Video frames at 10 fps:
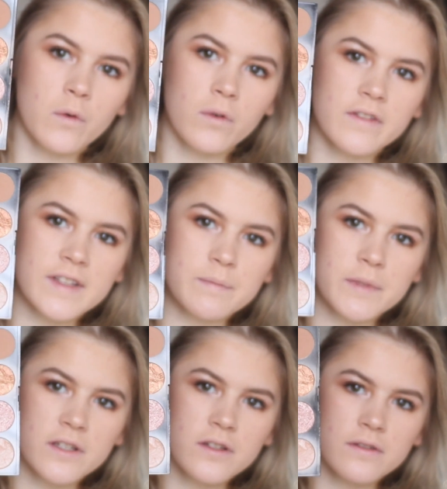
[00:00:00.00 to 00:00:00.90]
all of these
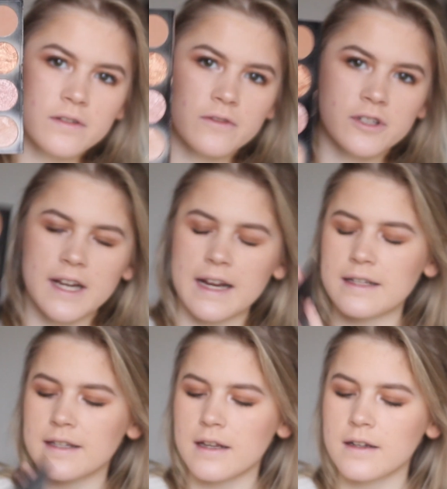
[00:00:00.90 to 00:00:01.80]
beautiful
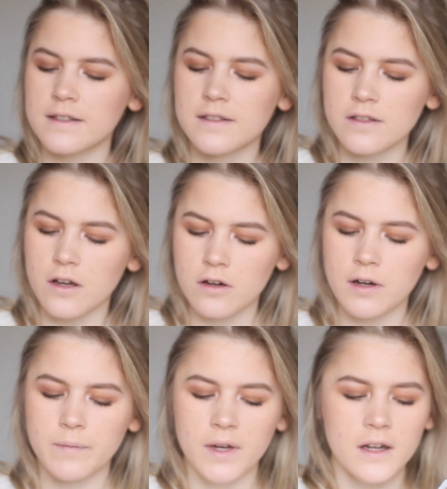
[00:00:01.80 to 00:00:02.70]
shades in. So
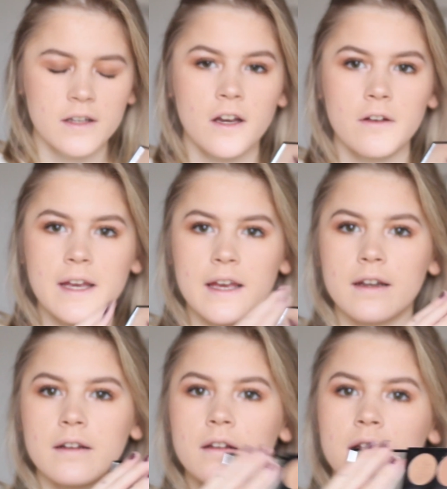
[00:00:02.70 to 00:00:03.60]
I'm going to go
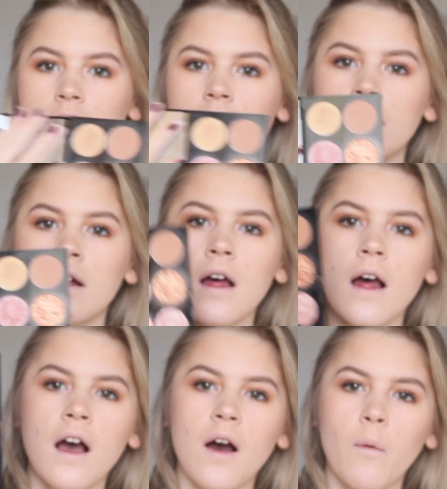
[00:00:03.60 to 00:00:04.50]
in
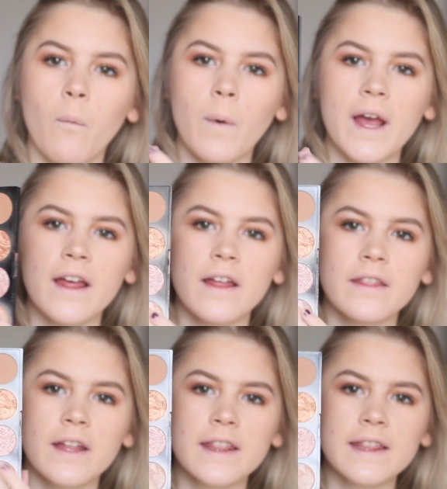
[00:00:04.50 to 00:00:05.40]

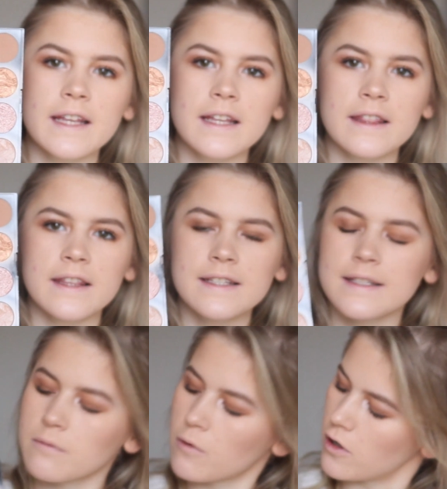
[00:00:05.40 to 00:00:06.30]
with, I think,
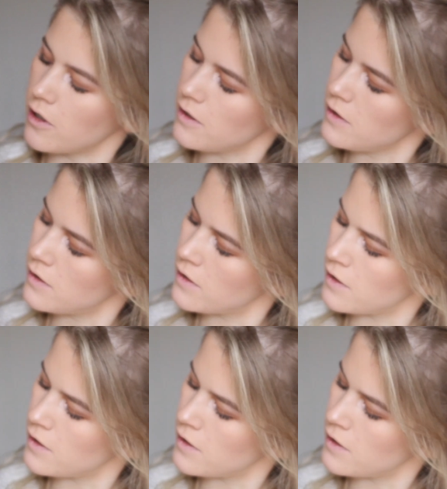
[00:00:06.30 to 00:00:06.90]
this one,